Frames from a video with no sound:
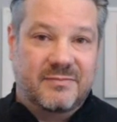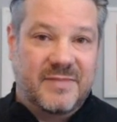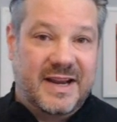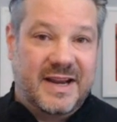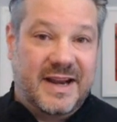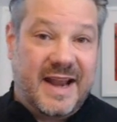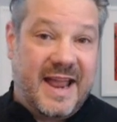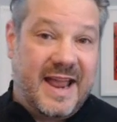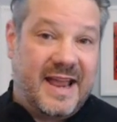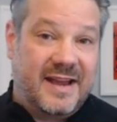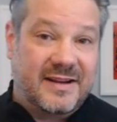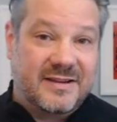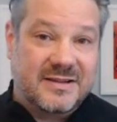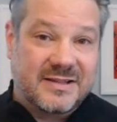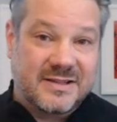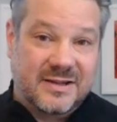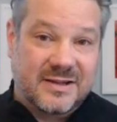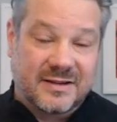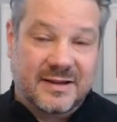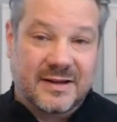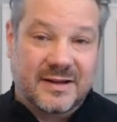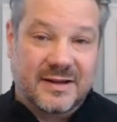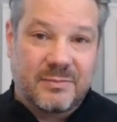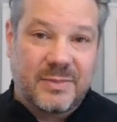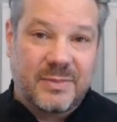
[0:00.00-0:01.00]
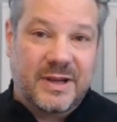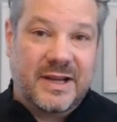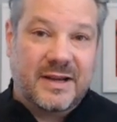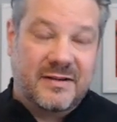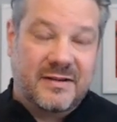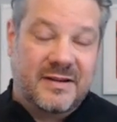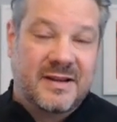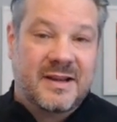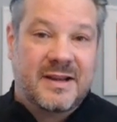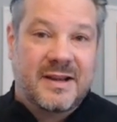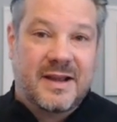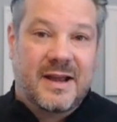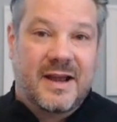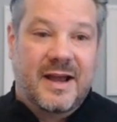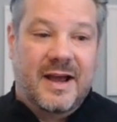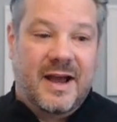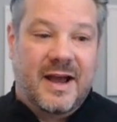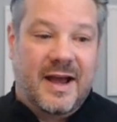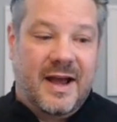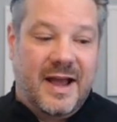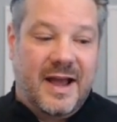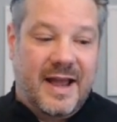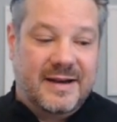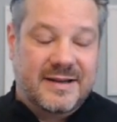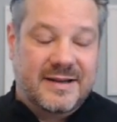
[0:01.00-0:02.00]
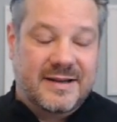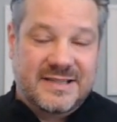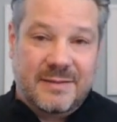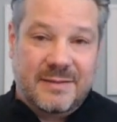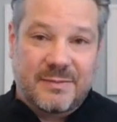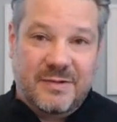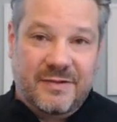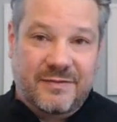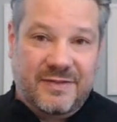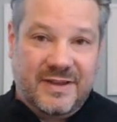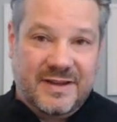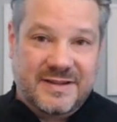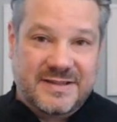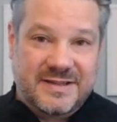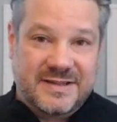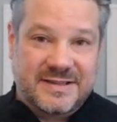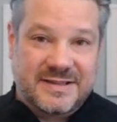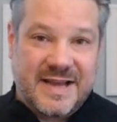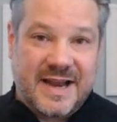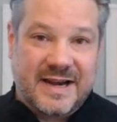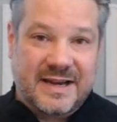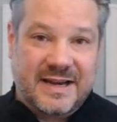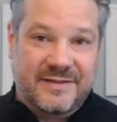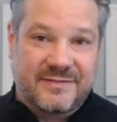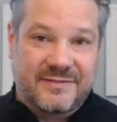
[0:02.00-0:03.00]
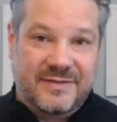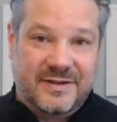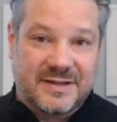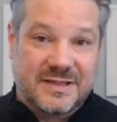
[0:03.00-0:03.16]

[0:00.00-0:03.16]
enhanced a little bit, uh, and some of this is not even